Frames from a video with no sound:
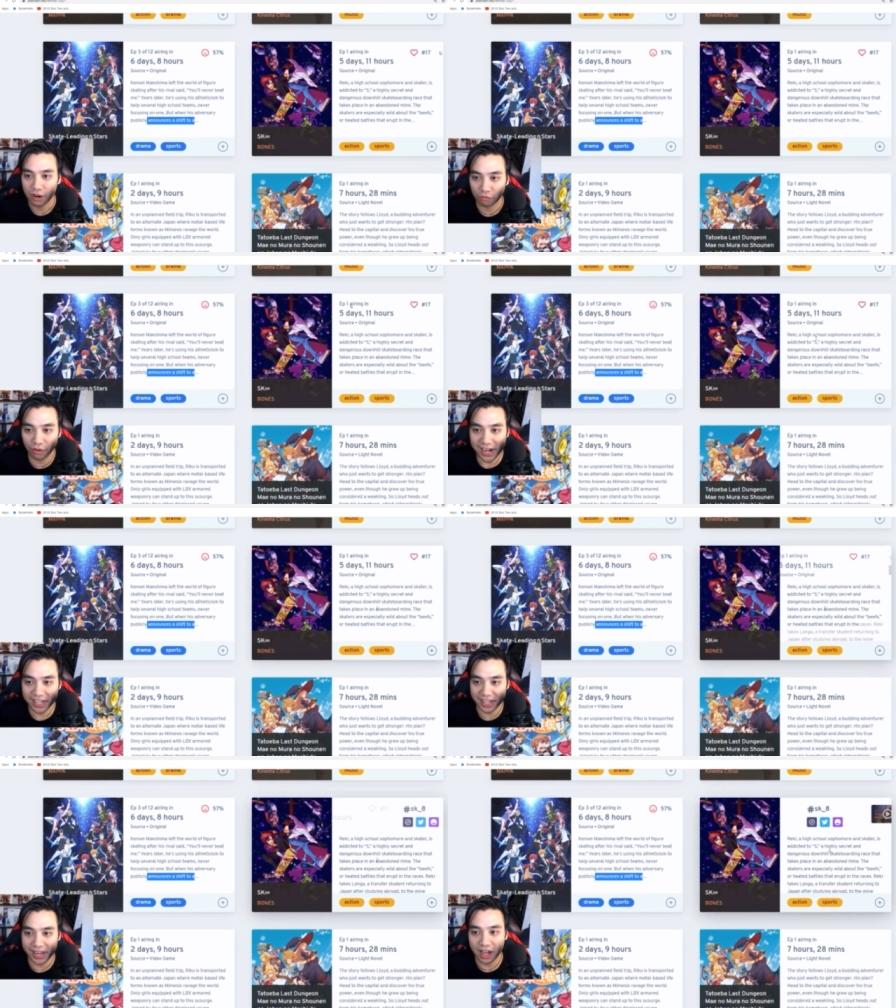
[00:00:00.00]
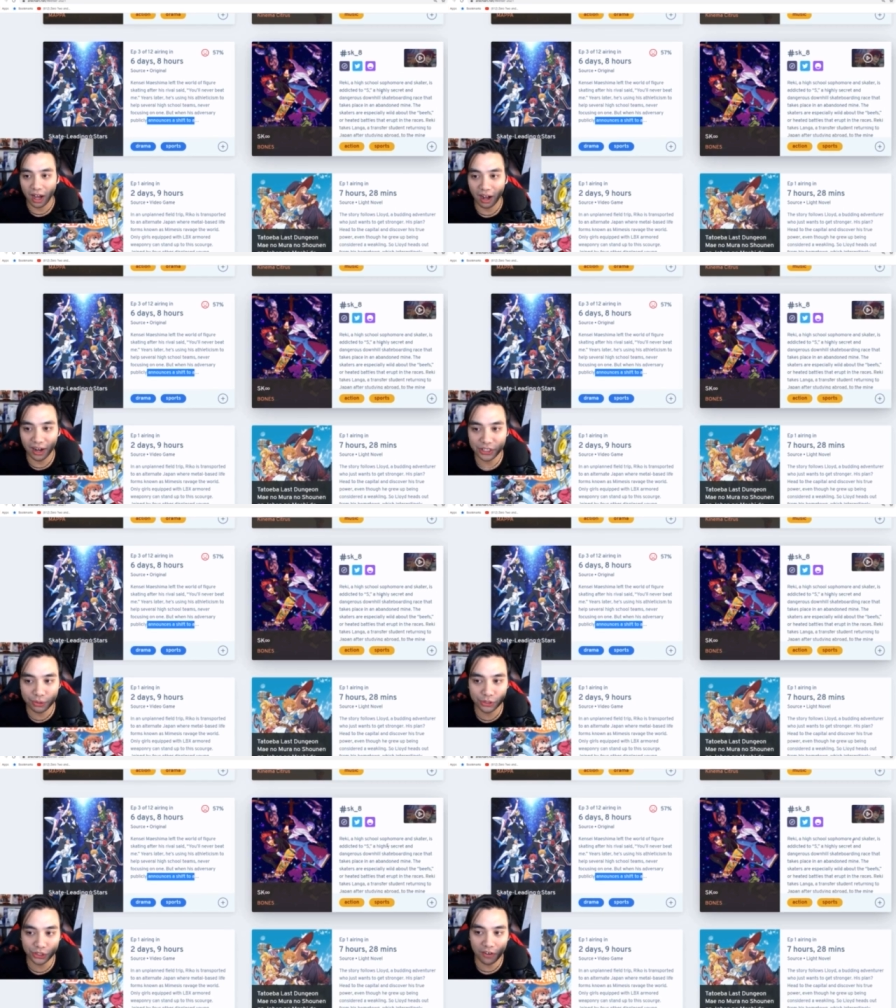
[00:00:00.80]
Reiki, a high
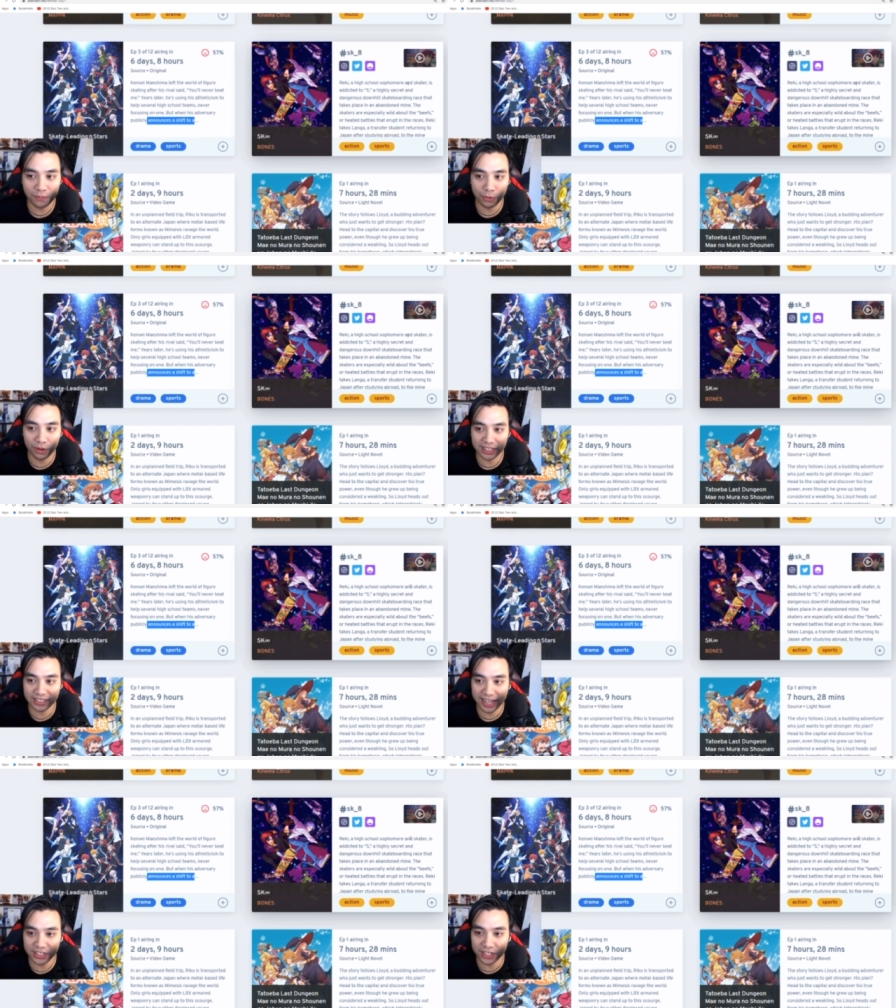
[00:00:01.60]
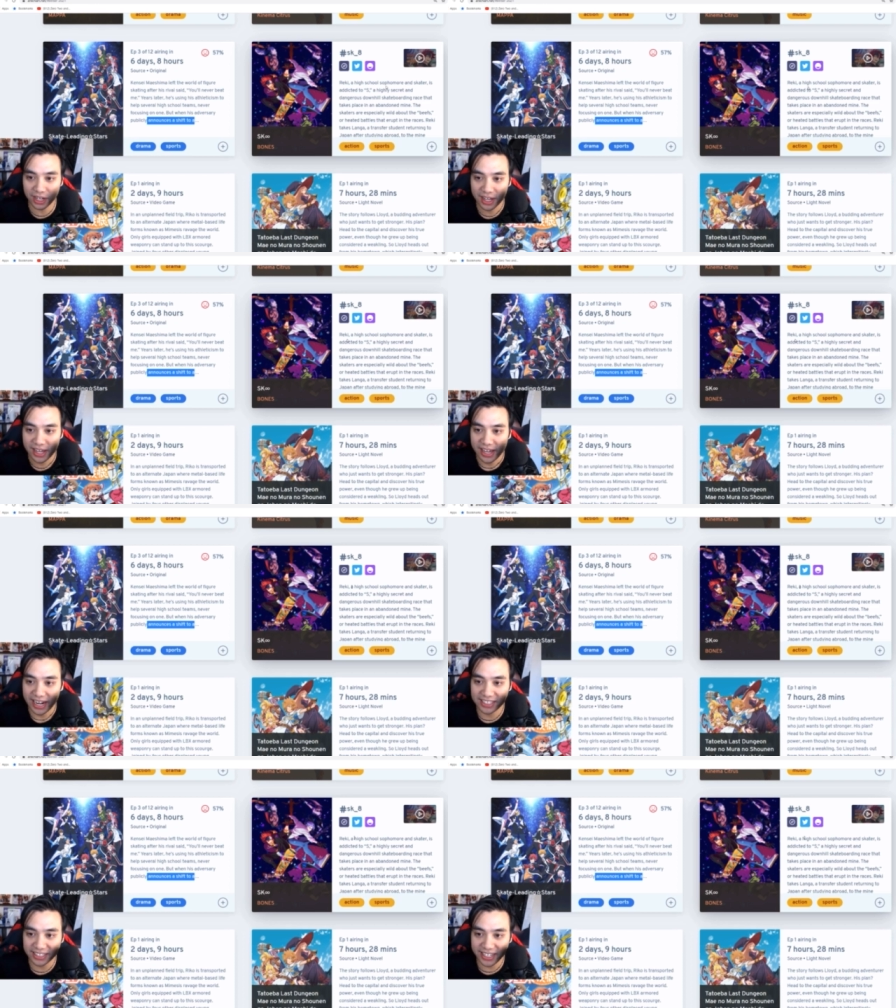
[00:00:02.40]
school sophomore and skater,
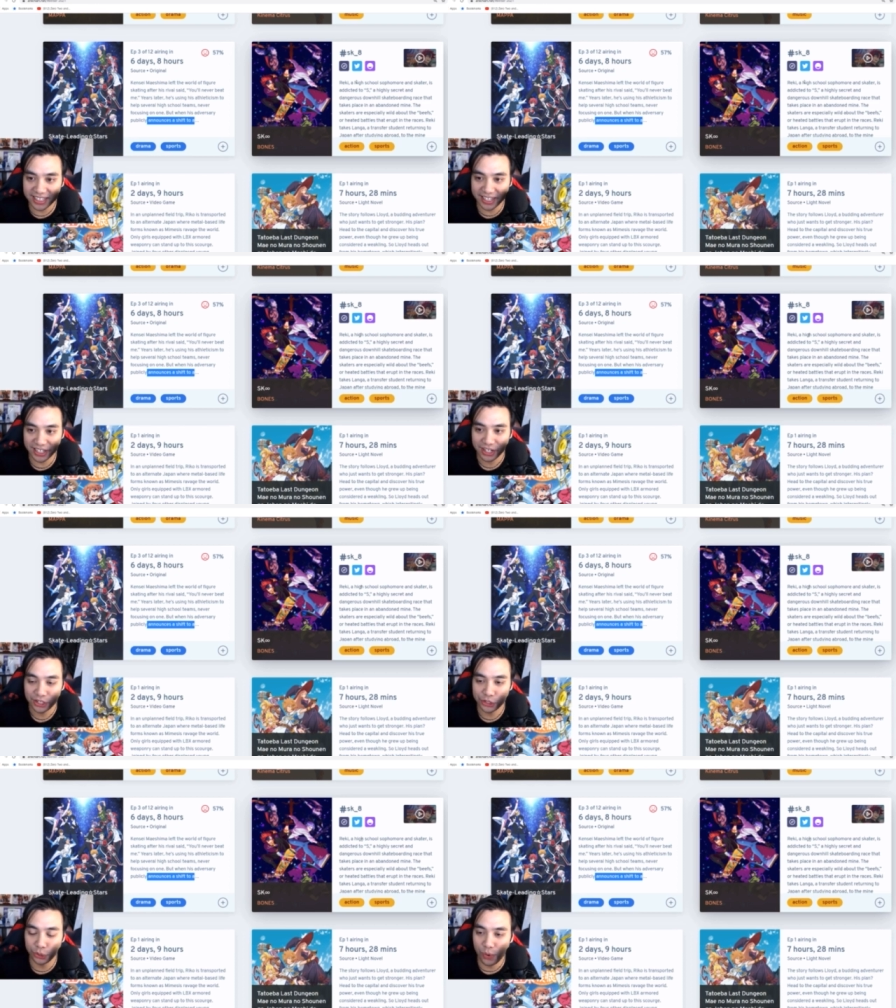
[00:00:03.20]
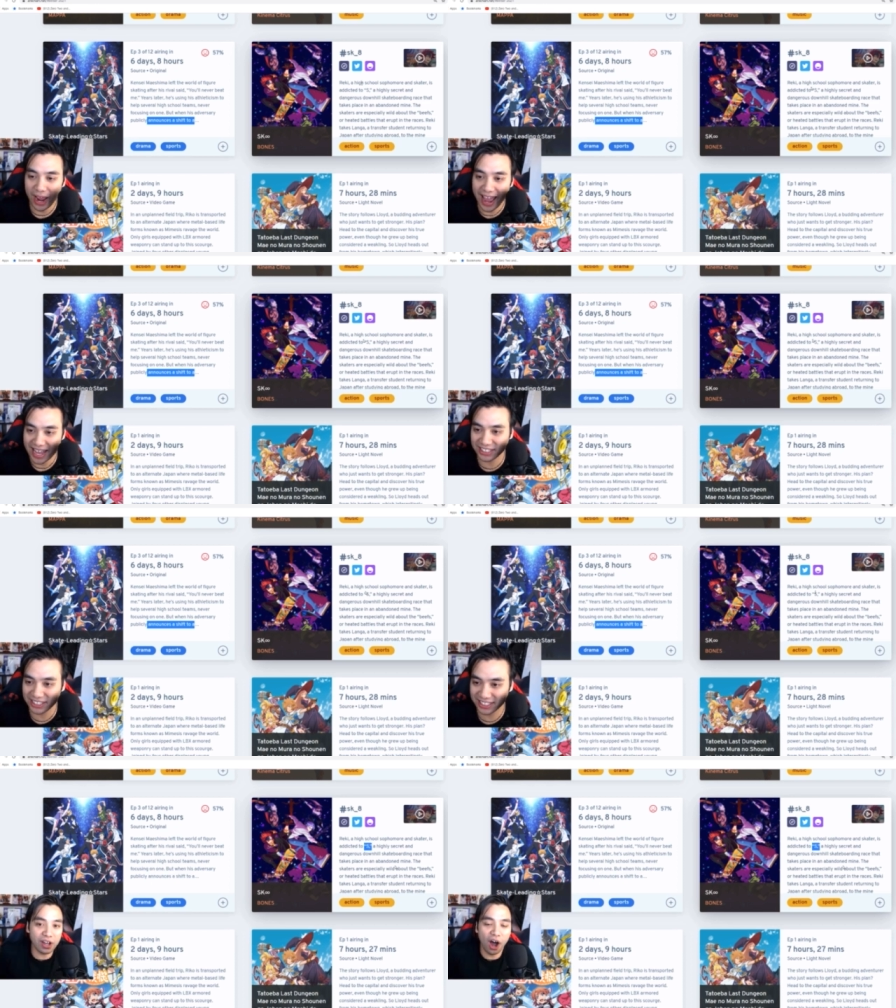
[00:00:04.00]
is addicted to
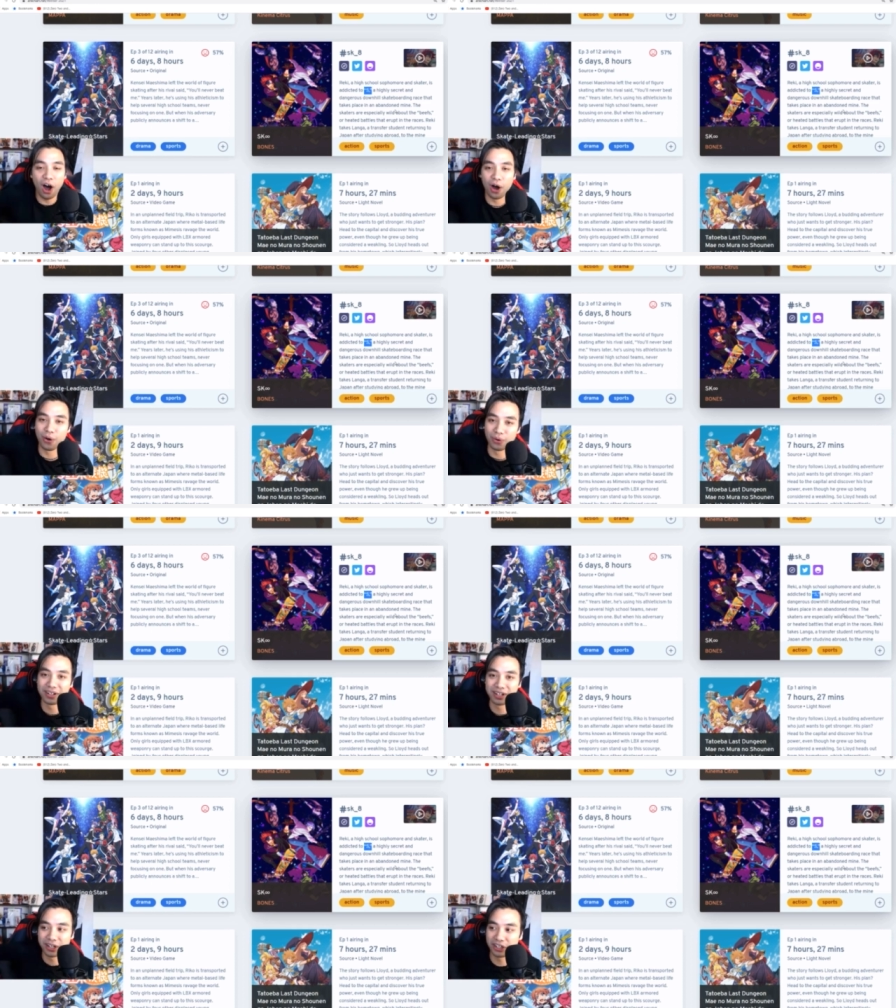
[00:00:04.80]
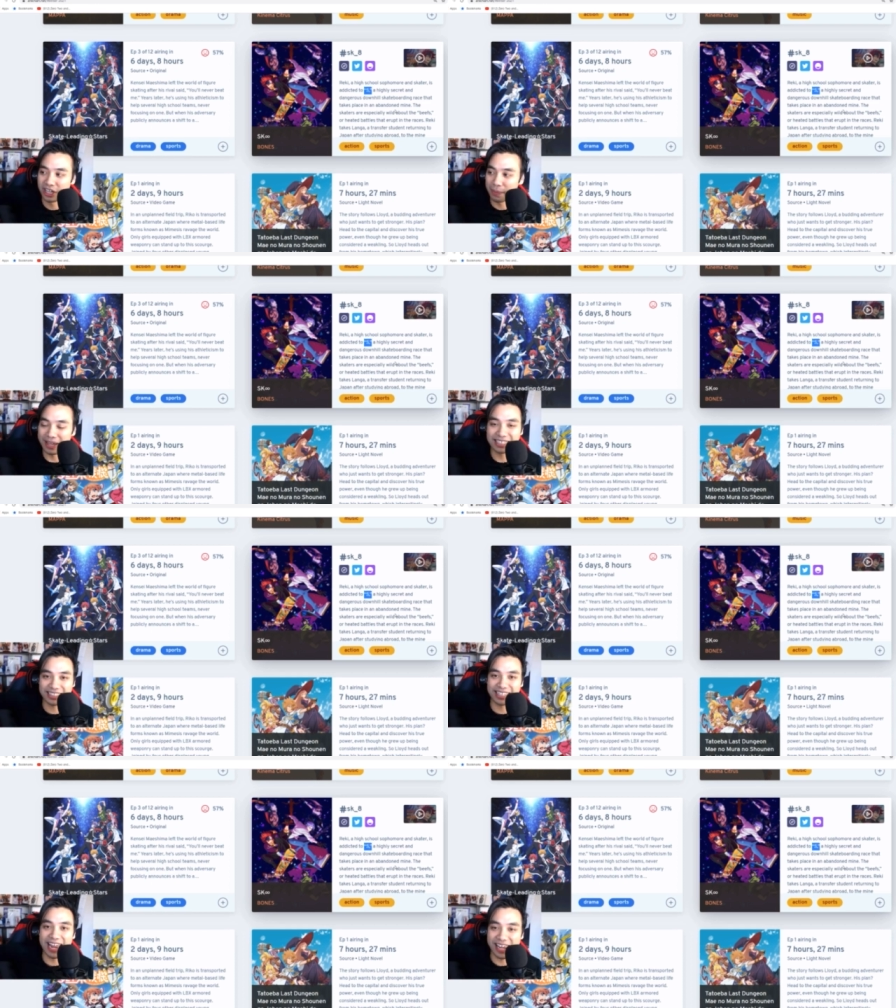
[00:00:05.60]
S. Oh, you mean
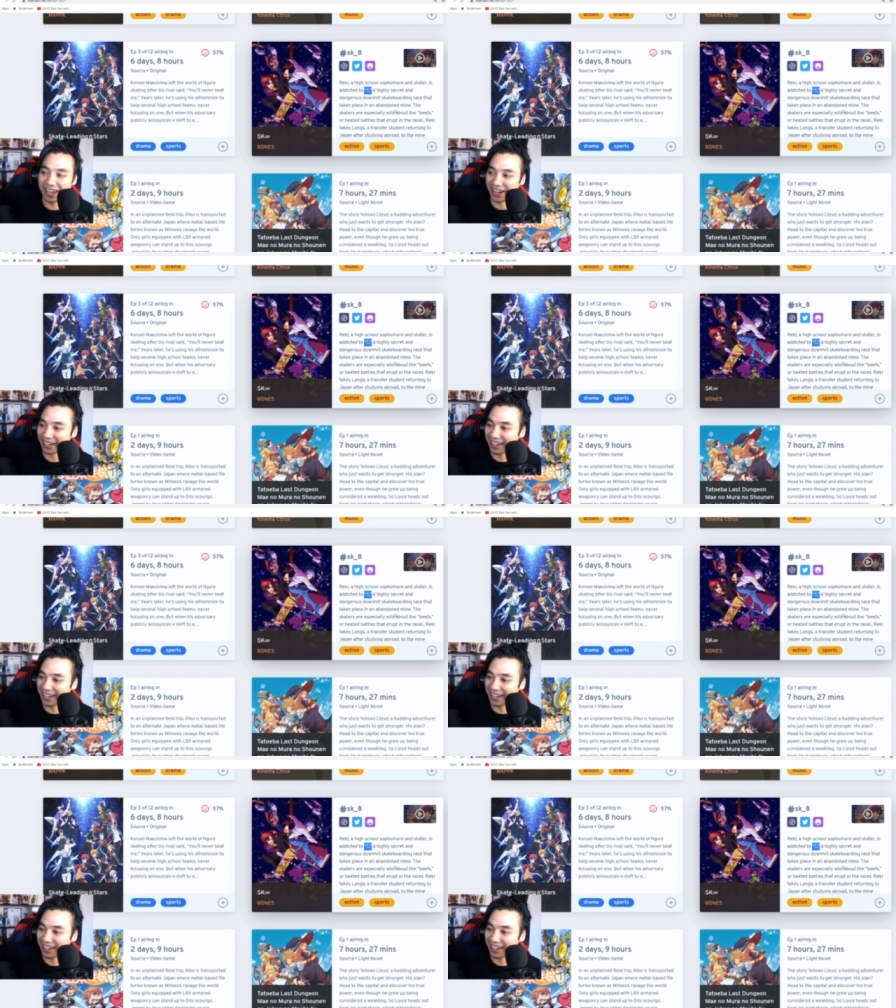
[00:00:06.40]
skating?